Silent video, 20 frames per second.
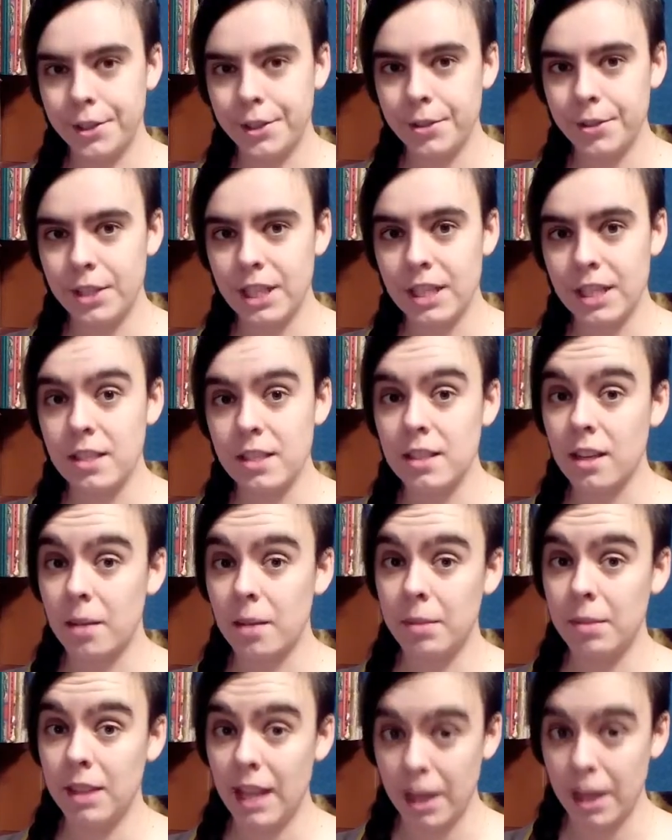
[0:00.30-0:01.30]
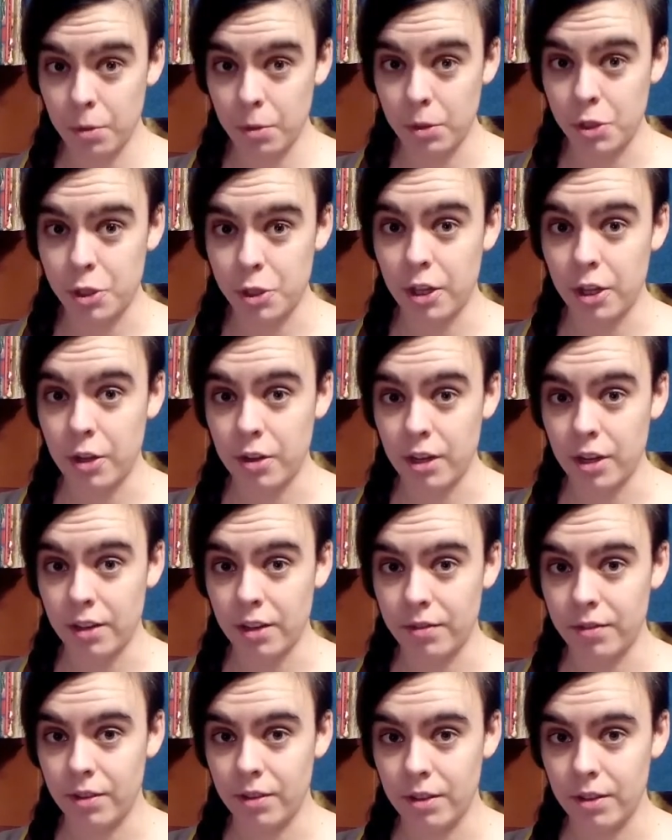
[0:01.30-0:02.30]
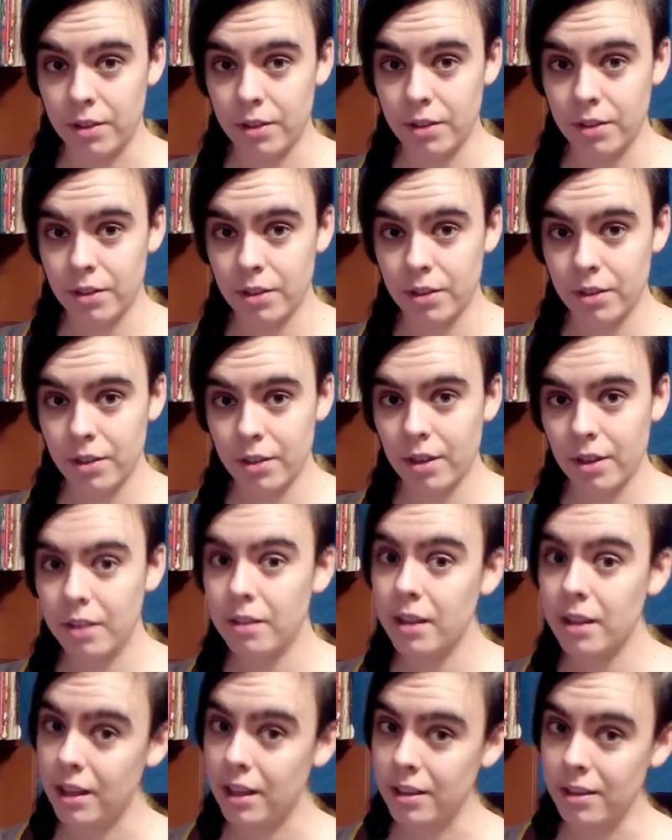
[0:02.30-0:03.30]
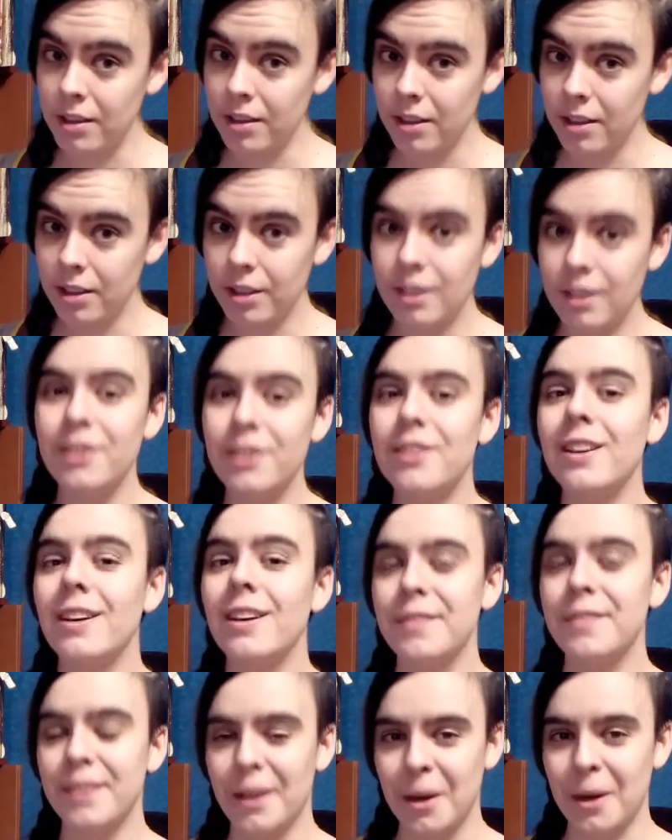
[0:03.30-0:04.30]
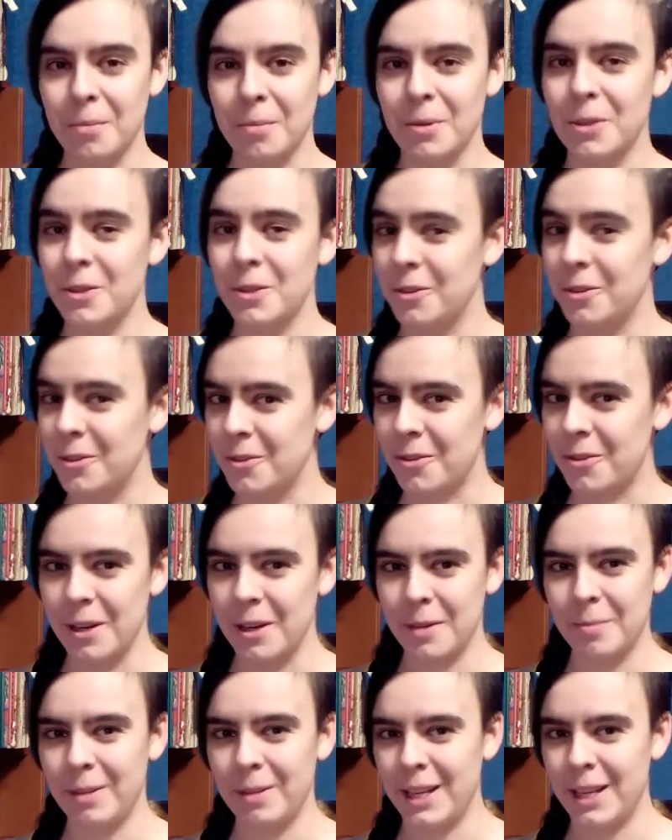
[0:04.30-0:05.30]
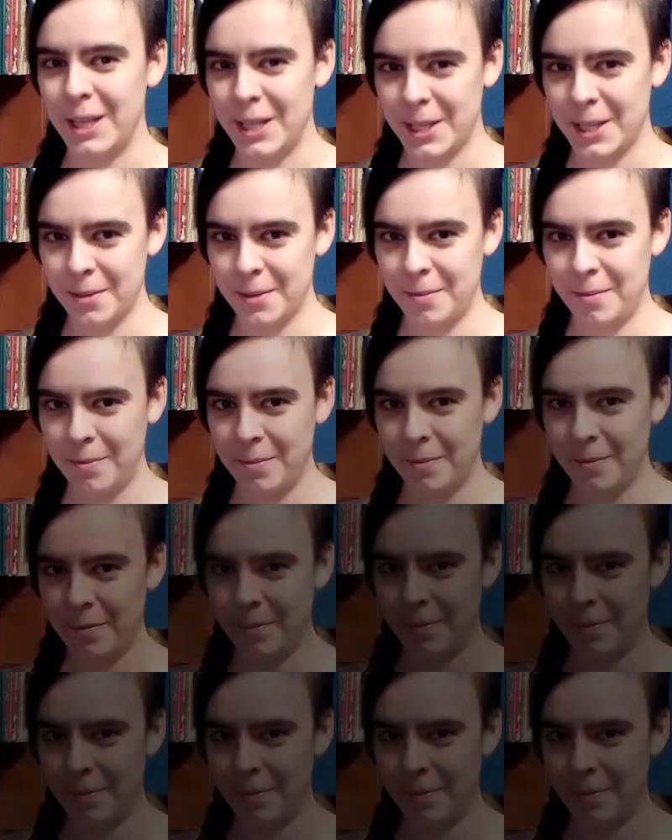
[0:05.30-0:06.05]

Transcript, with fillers: do you need some language learning advice, then you have come to the right place.